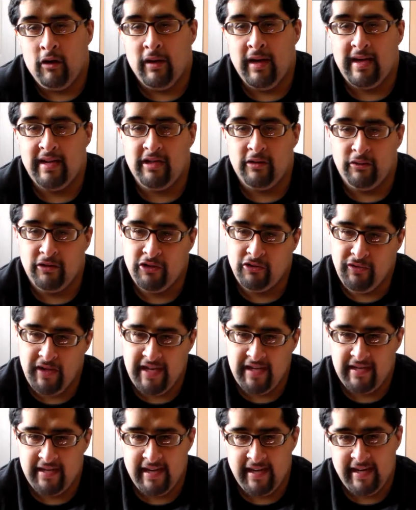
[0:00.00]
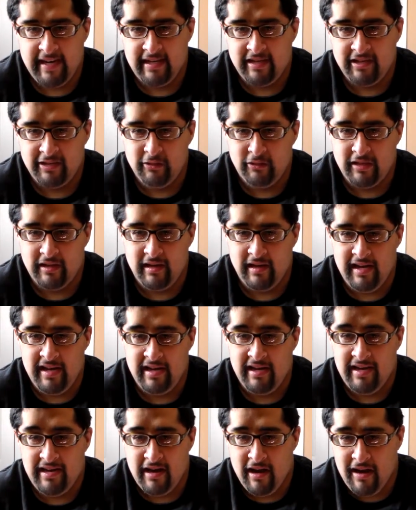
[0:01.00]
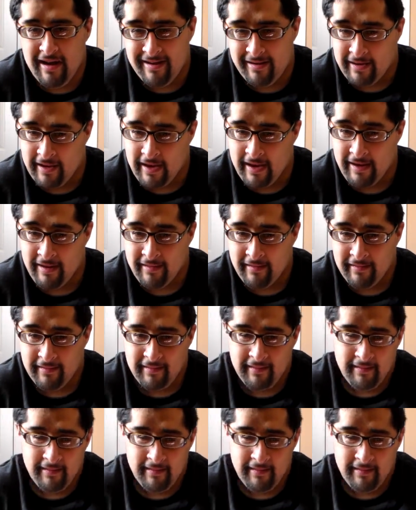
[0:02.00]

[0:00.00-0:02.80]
Okay, so 3 tickets to Celine Dion then.